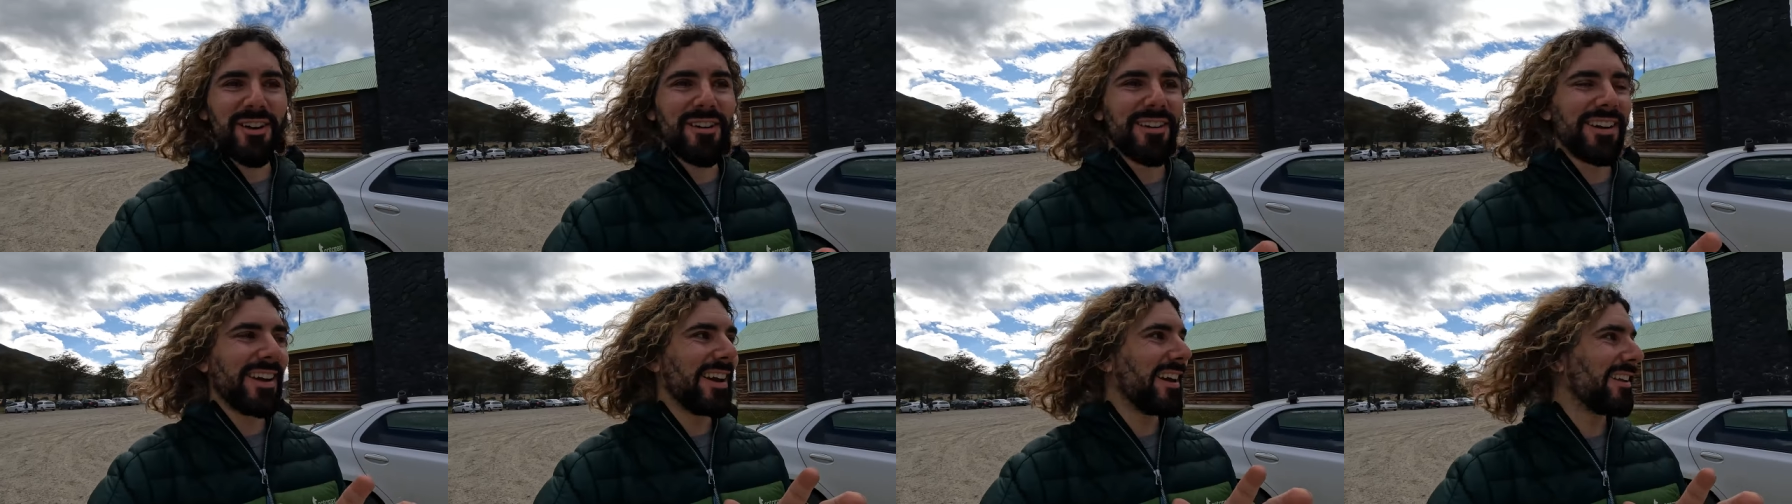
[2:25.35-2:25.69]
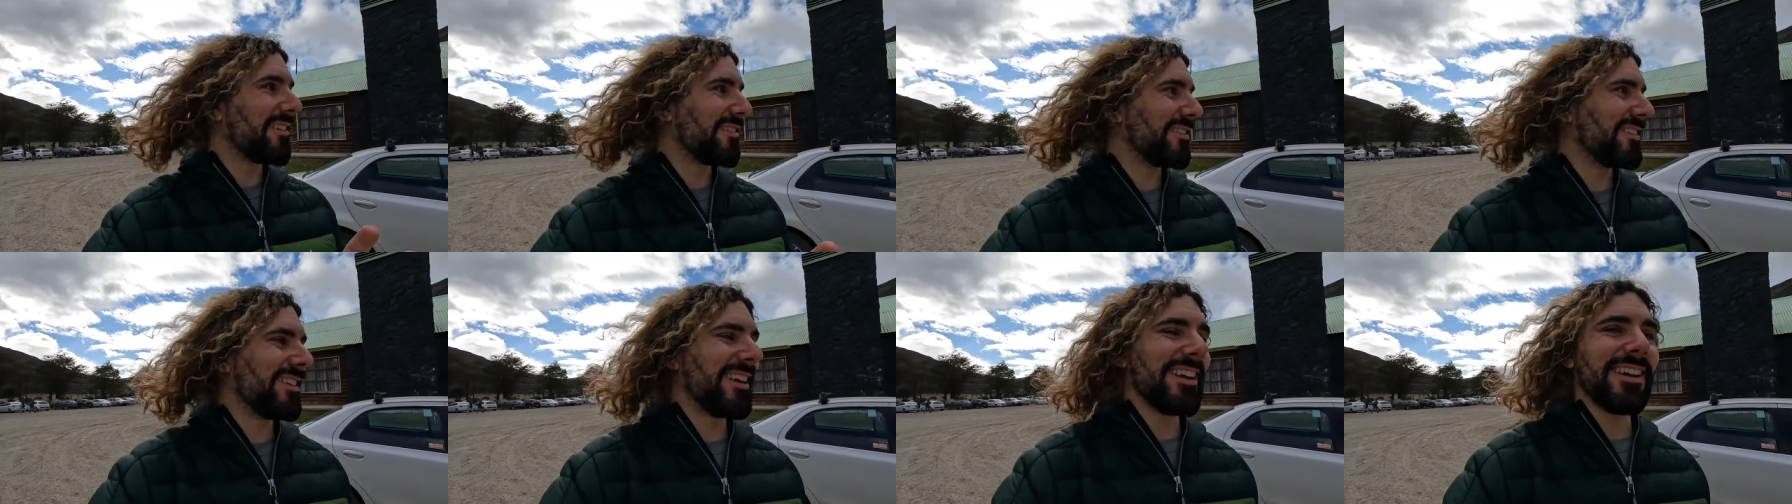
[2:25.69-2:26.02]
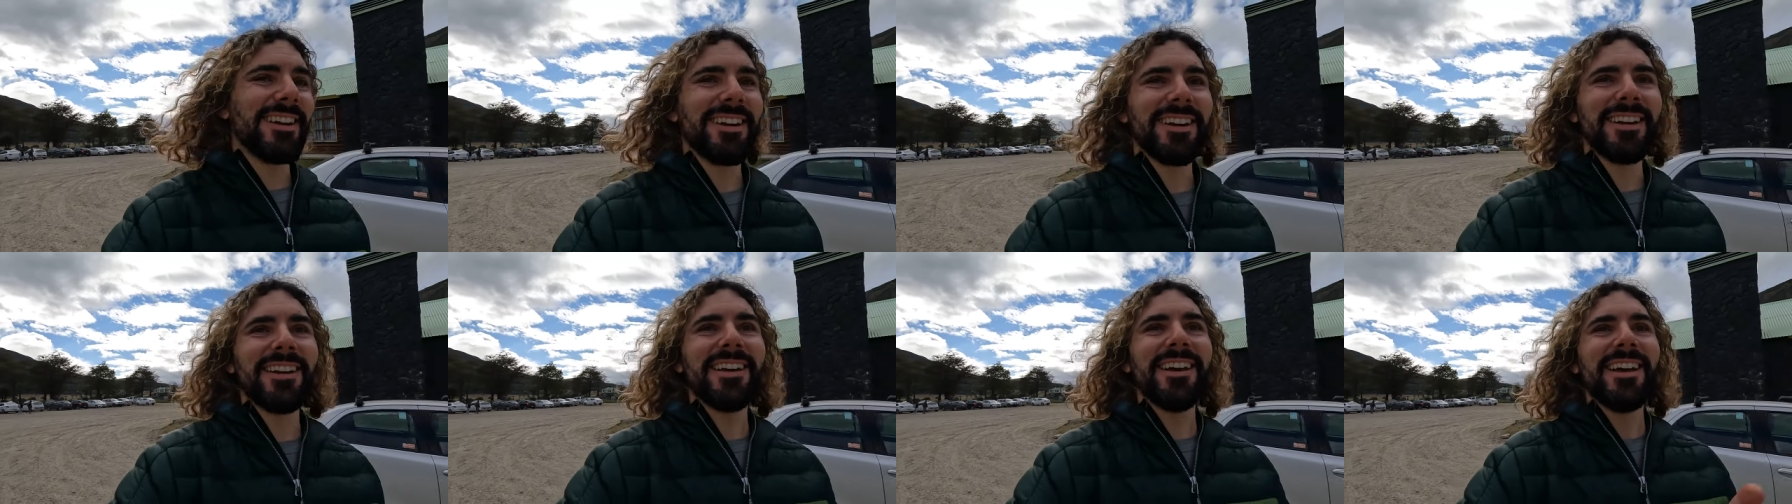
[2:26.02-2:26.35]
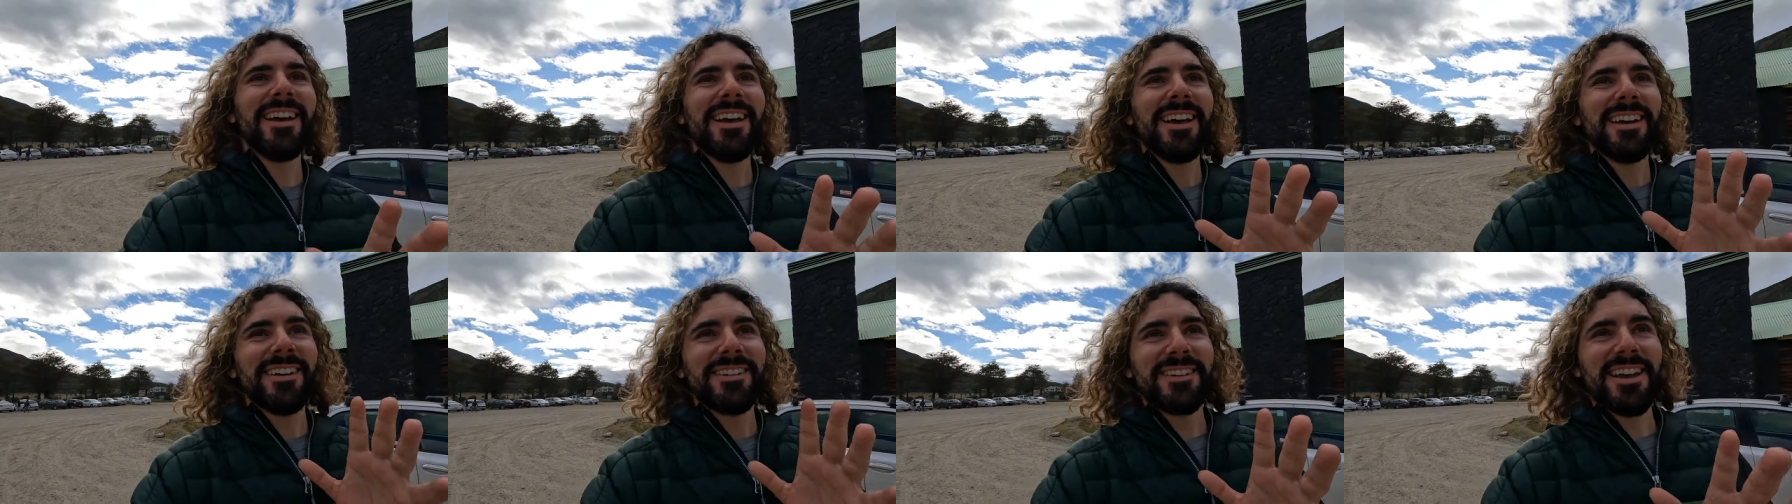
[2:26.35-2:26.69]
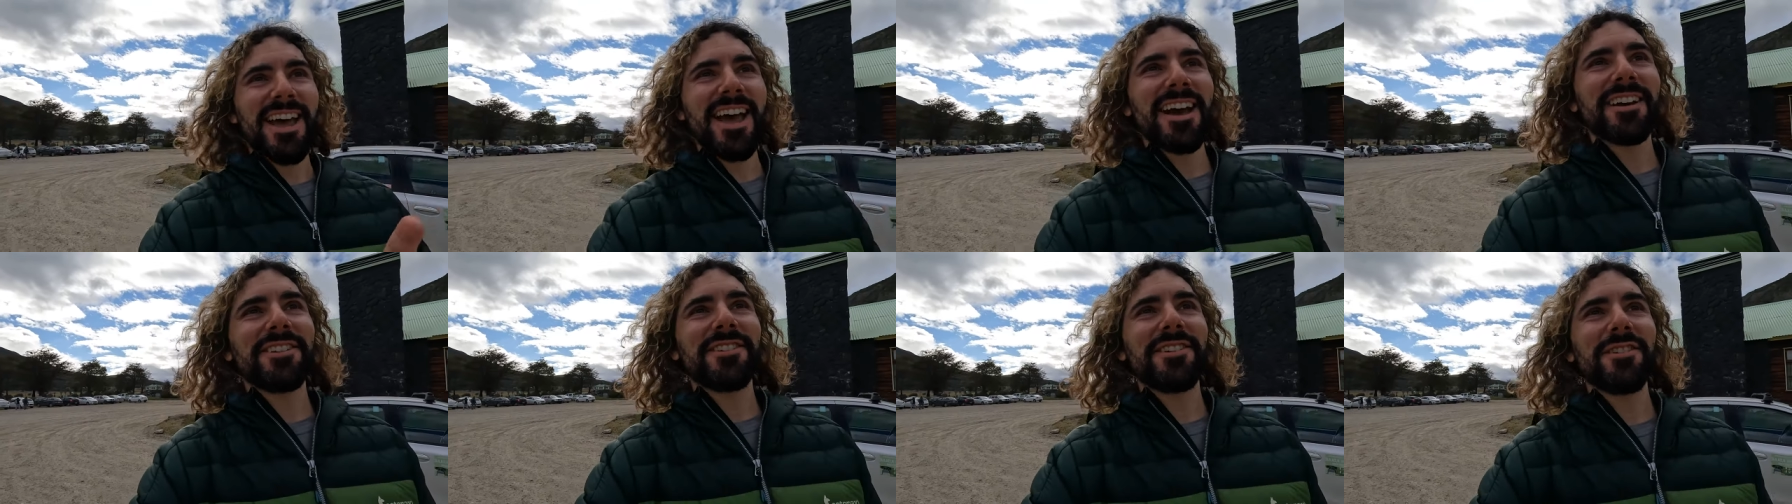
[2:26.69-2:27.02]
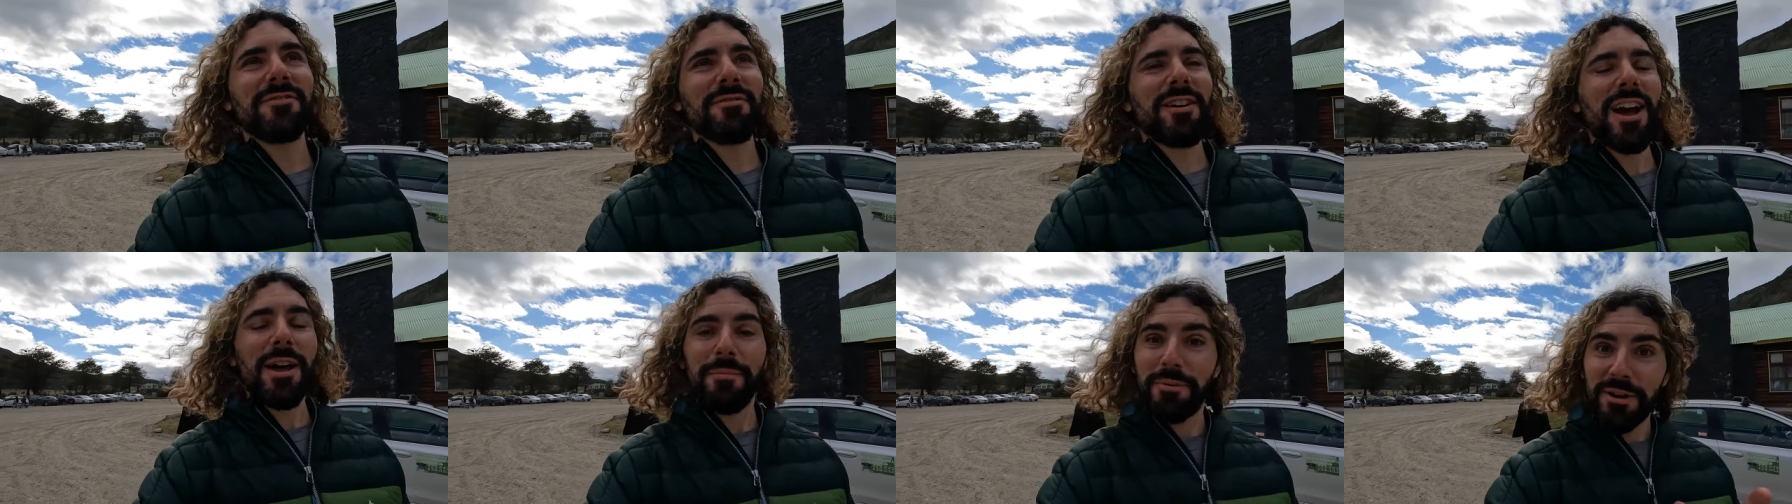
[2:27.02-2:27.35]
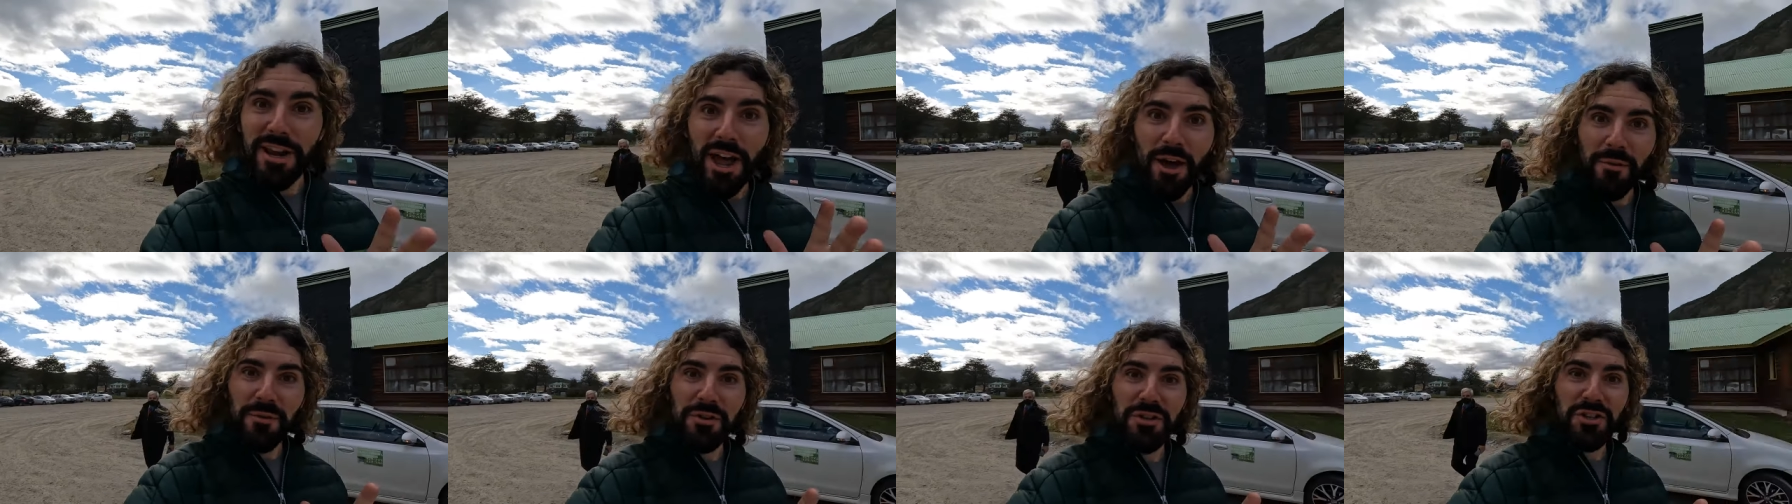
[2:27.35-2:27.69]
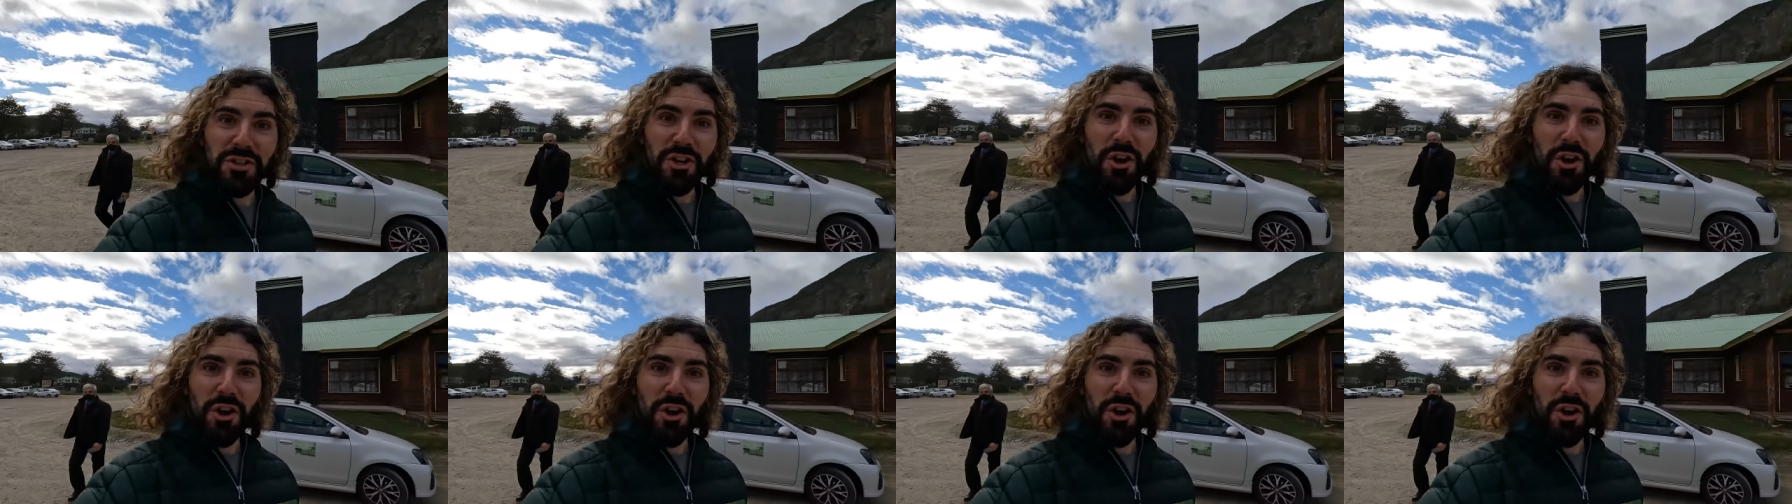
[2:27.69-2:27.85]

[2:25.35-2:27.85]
very entertaining taxi ride. But now the